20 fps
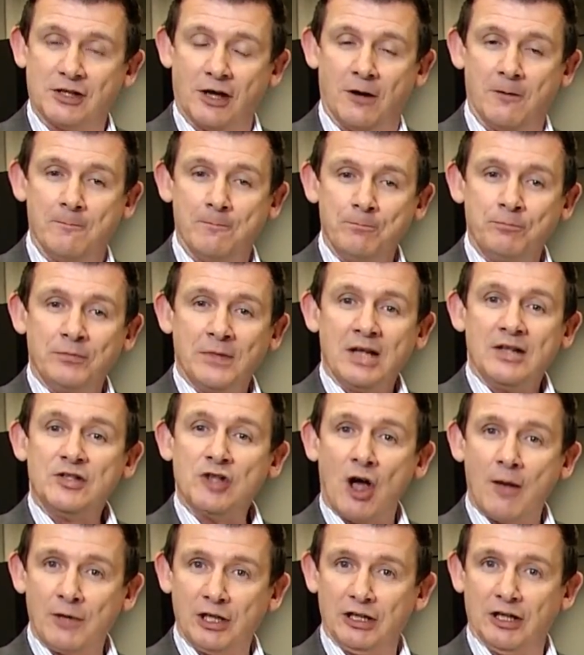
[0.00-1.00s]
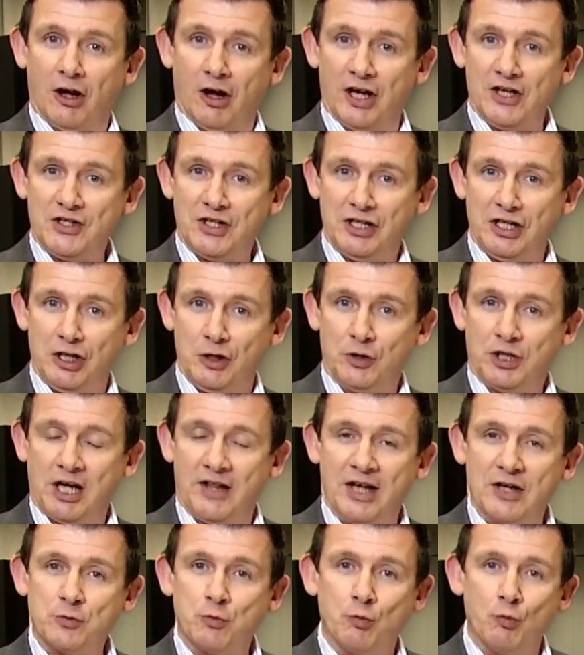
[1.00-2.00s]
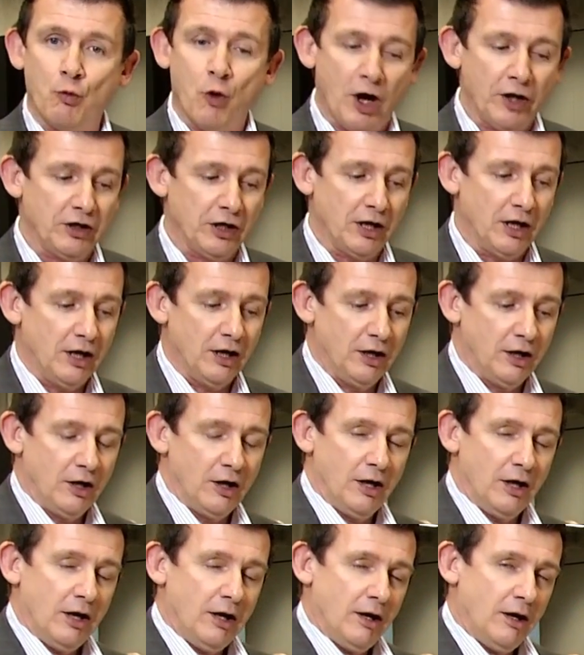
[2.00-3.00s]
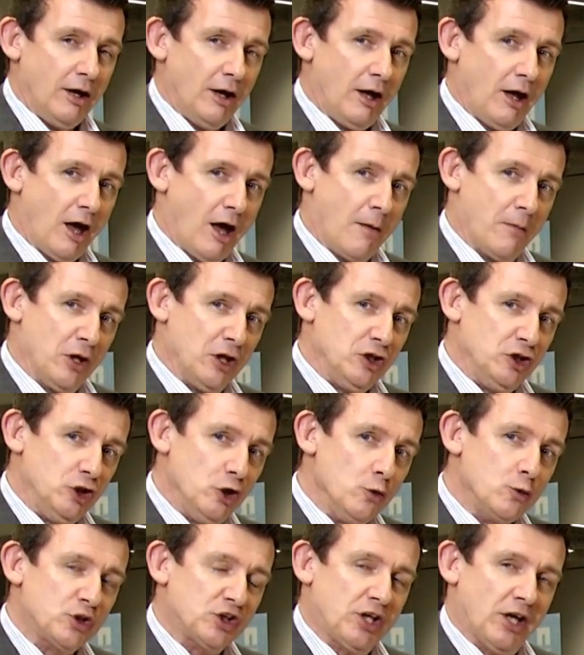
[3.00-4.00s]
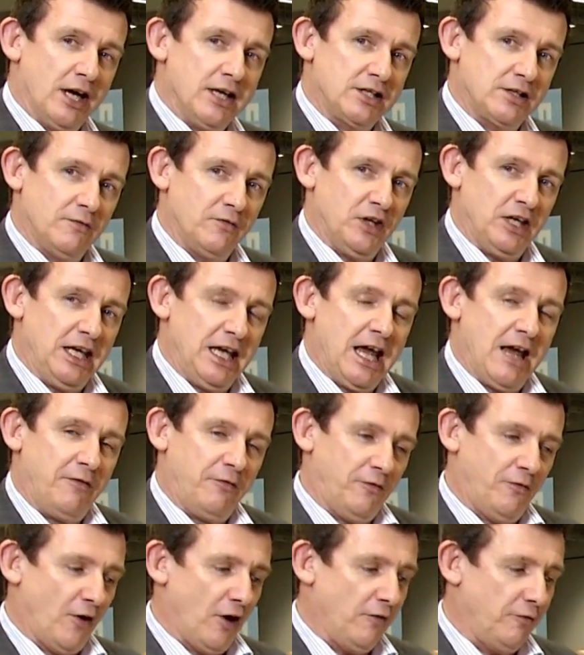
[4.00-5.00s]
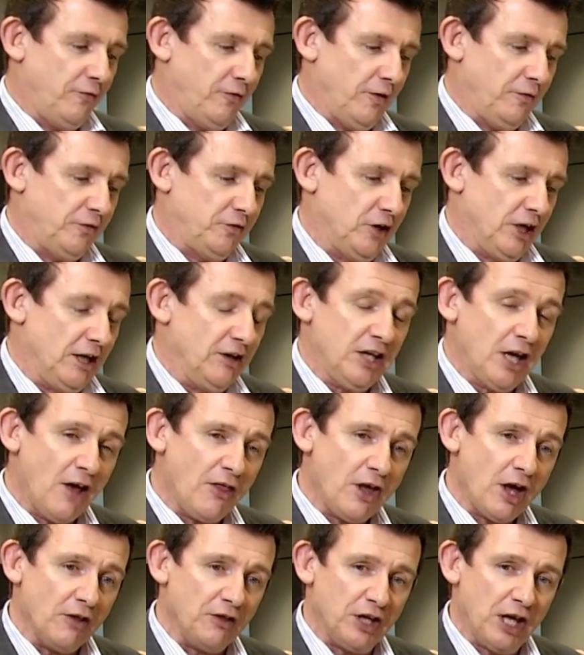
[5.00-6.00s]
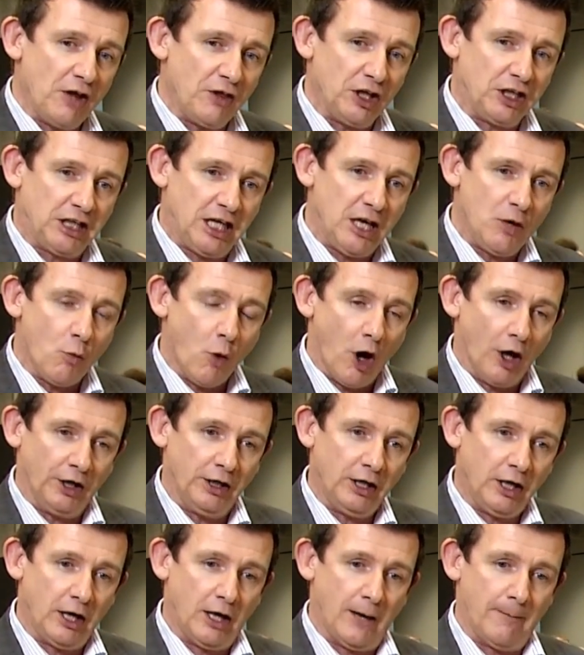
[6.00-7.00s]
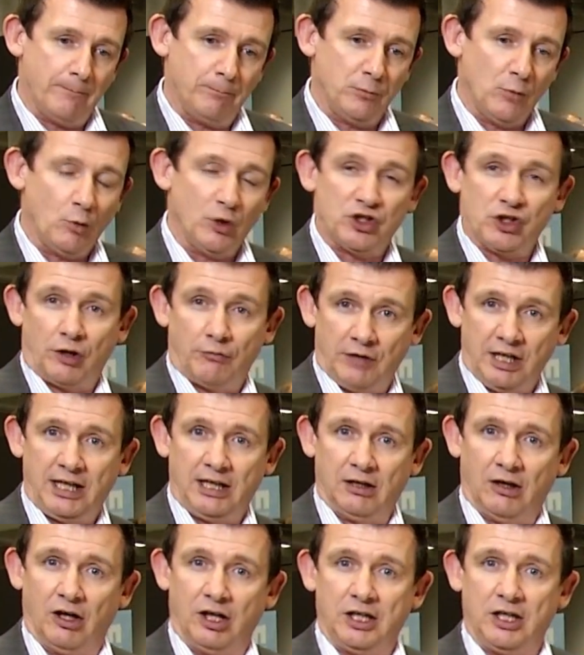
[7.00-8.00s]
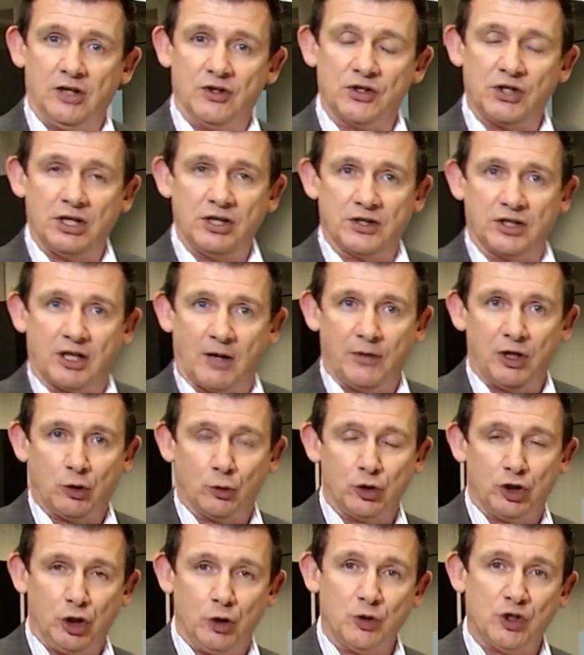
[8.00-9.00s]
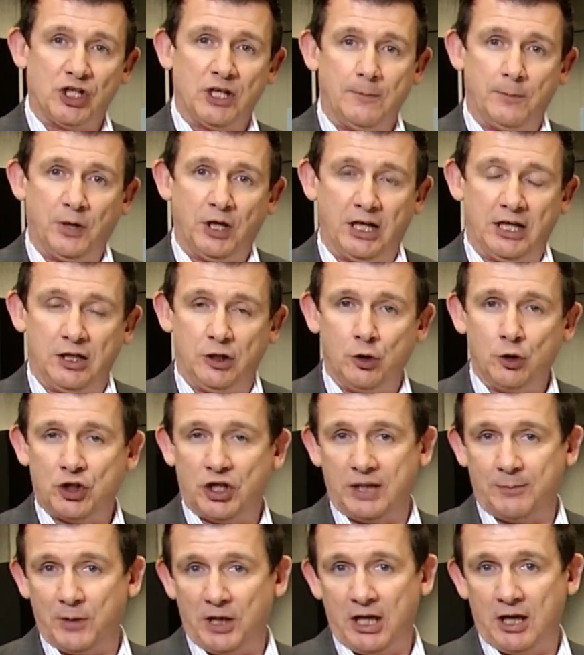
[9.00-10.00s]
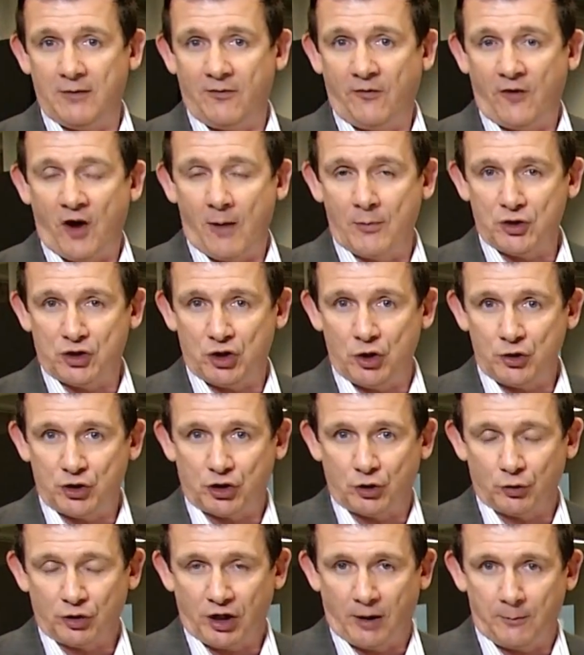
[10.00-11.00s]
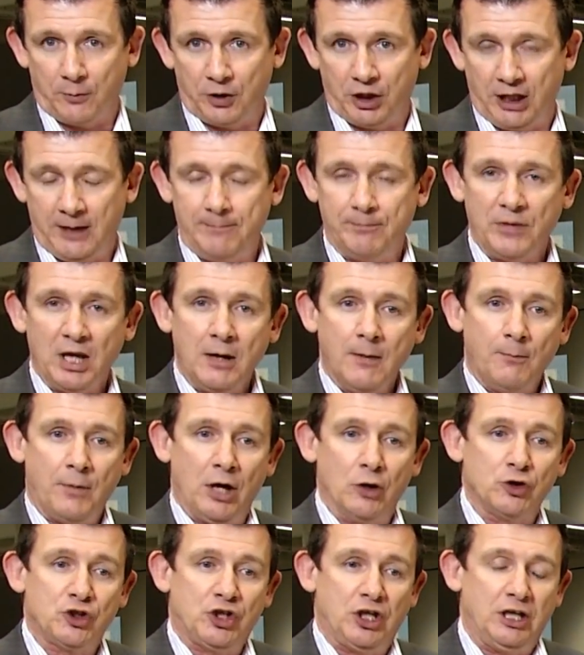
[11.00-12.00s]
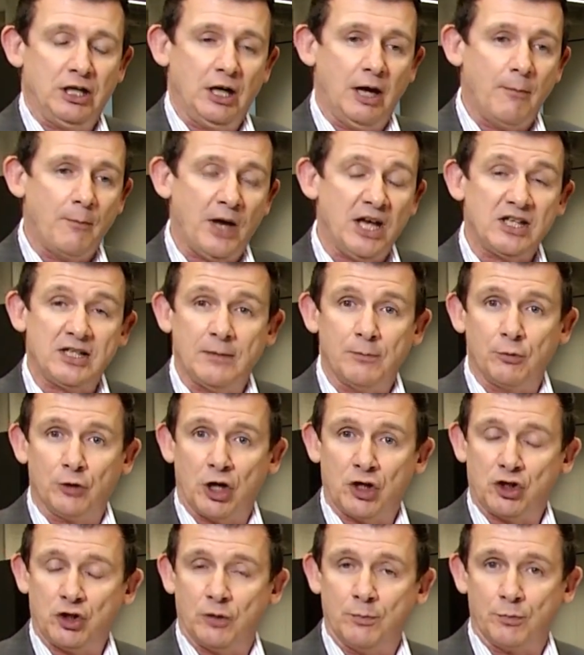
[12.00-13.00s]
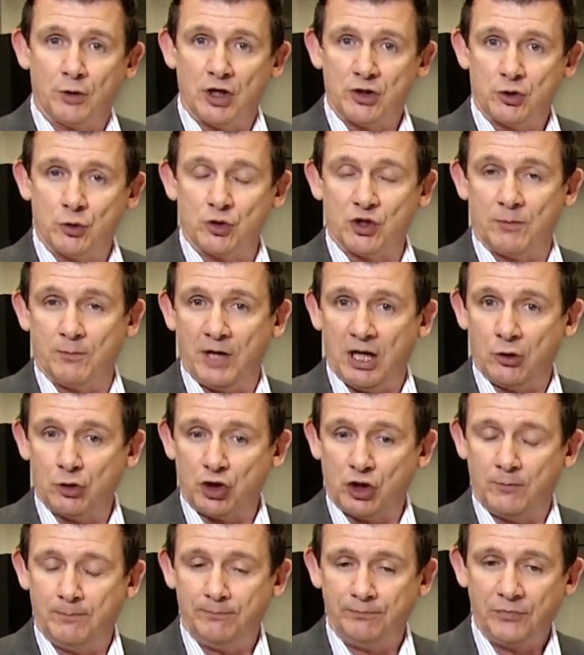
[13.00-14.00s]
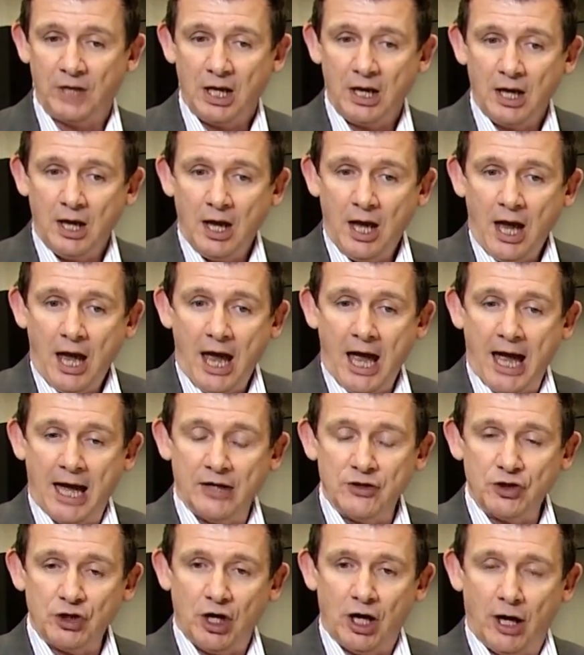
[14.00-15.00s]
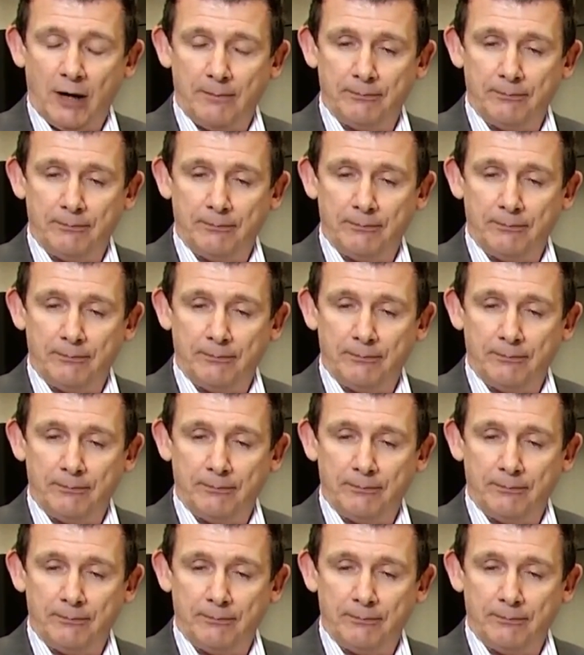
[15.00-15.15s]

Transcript: So Diamond Light in the UK, that's one use case of the EF 550. The other key one, which I really like, is a company called UCB. UCB, a pharmaceutical company based in Brussels in Belgium, and